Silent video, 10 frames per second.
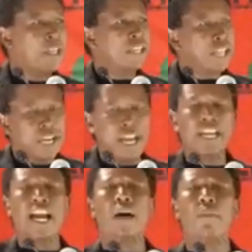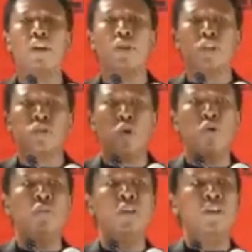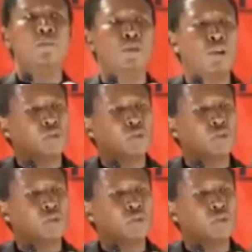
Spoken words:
Can I come? Are you at home? Because